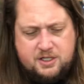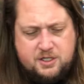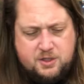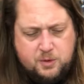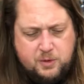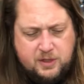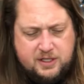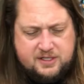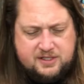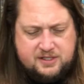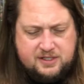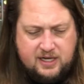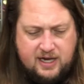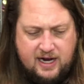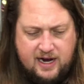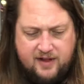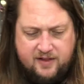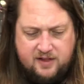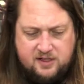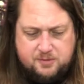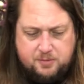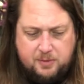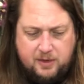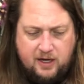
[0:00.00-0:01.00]
twist tie
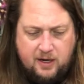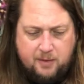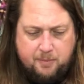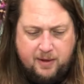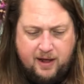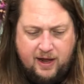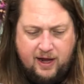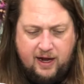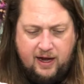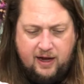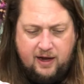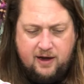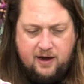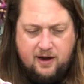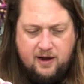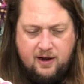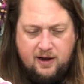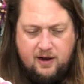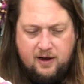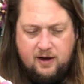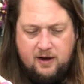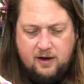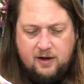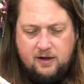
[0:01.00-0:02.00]
that's being a pain.
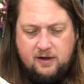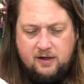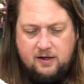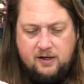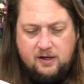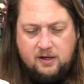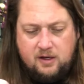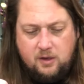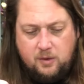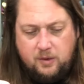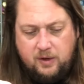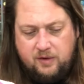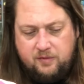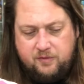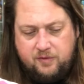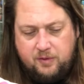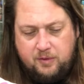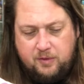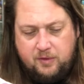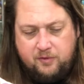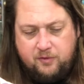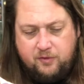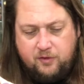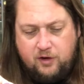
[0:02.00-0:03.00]
go in
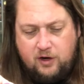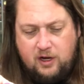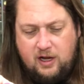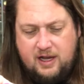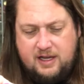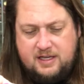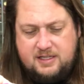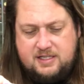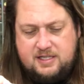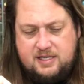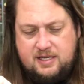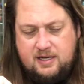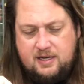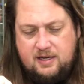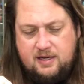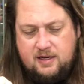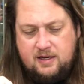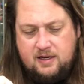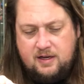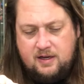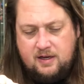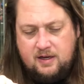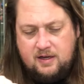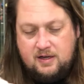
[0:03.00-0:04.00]
from the front.
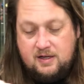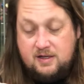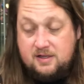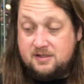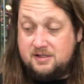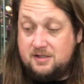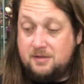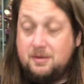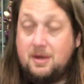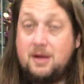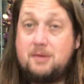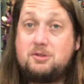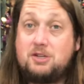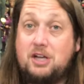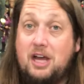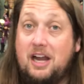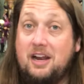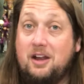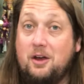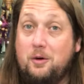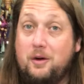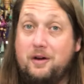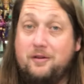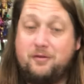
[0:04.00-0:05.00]
Sometimes you got
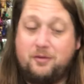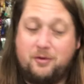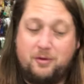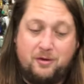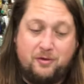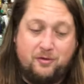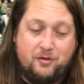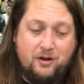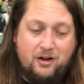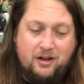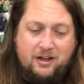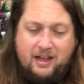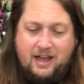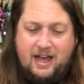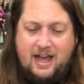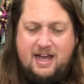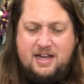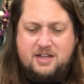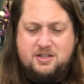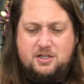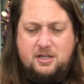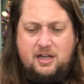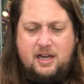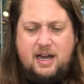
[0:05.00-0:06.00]
to go in from the front,
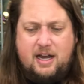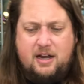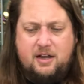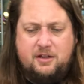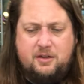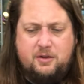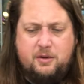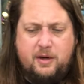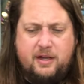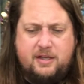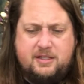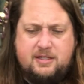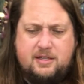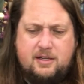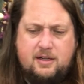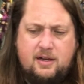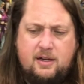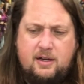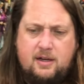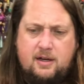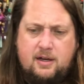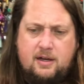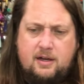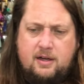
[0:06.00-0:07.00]
guys. You got to do it.
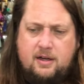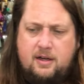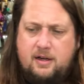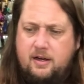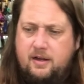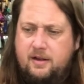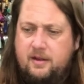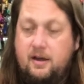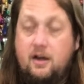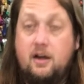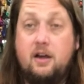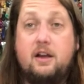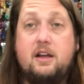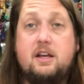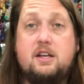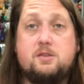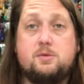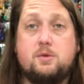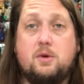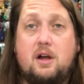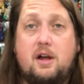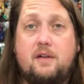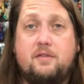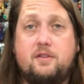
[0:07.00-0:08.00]
And there it is.
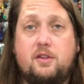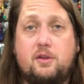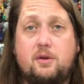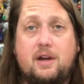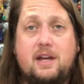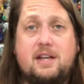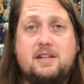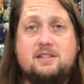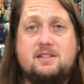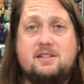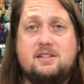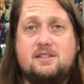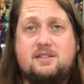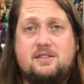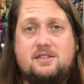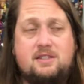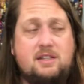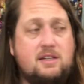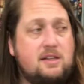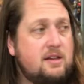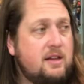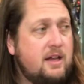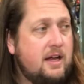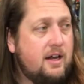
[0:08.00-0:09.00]
We're off to the races.
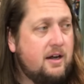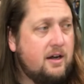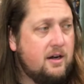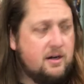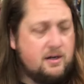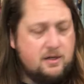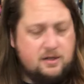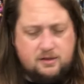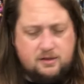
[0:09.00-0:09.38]
See you later.